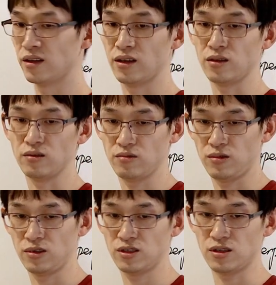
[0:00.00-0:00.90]
then
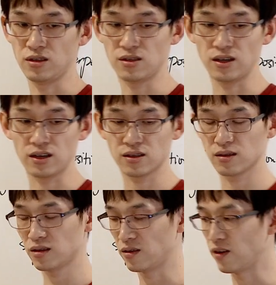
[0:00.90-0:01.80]
it's like
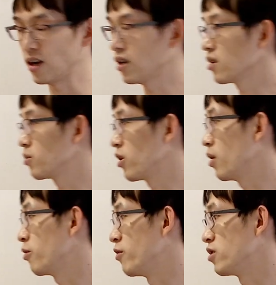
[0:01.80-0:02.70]
dividing the
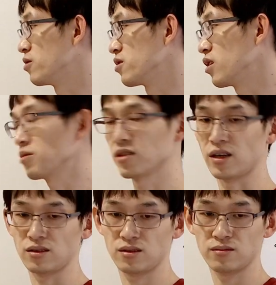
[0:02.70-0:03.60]
problem into
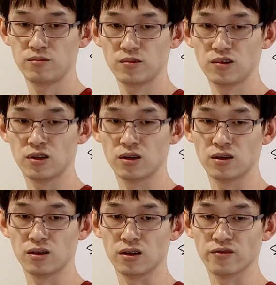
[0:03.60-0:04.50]
subsets
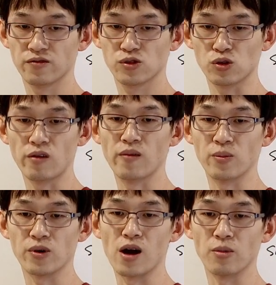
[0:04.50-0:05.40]
of solvable
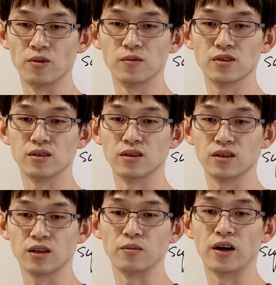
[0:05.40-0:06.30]
problems and then
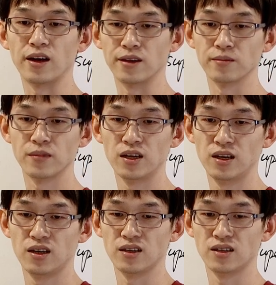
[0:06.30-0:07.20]
combine them.
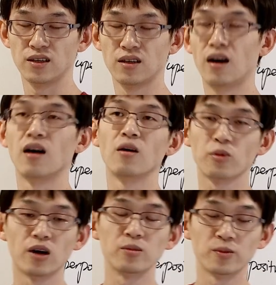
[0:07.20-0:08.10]
And then not all
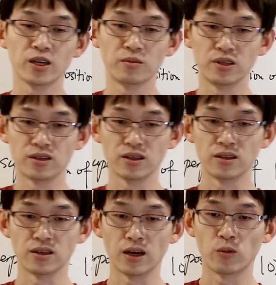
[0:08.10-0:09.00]
problem can be done
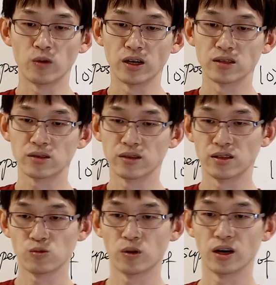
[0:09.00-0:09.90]
in that way. So
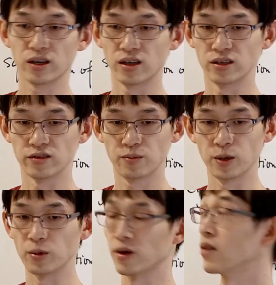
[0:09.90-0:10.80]
that's why kind of
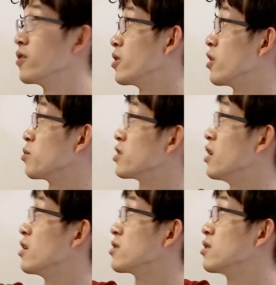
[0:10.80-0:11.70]
people are very
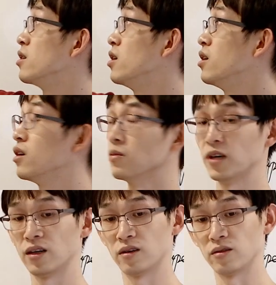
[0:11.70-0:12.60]
obsessed
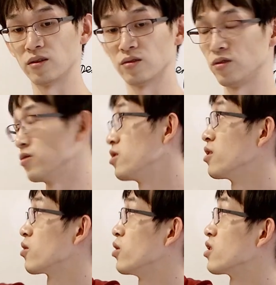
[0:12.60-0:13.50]
about
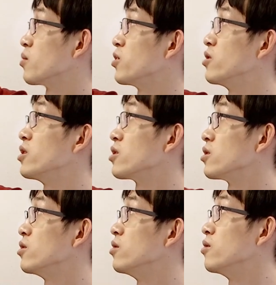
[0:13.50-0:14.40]
using quantum computing
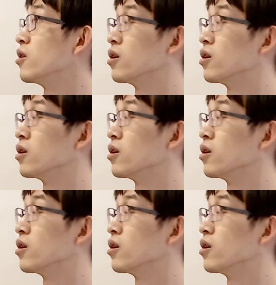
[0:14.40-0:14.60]
to